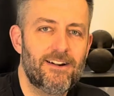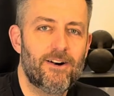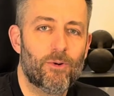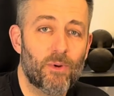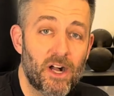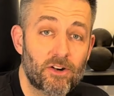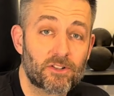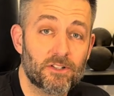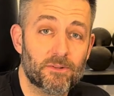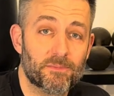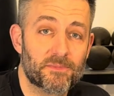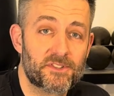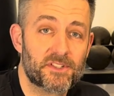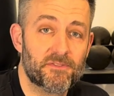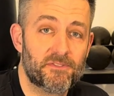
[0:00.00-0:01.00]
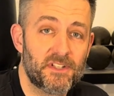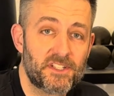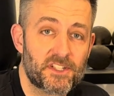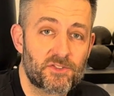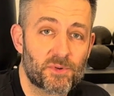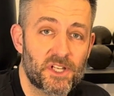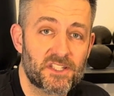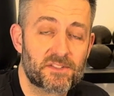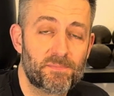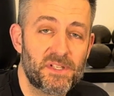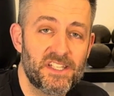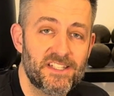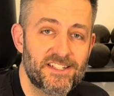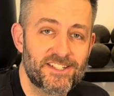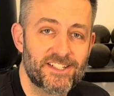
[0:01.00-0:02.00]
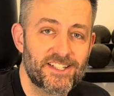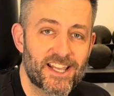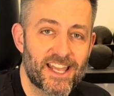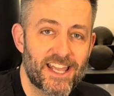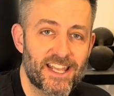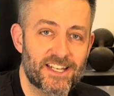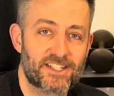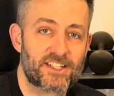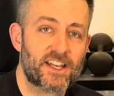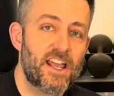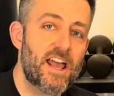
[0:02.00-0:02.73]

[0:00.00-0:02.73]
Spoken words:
Welcome to Vintage Weights PGH.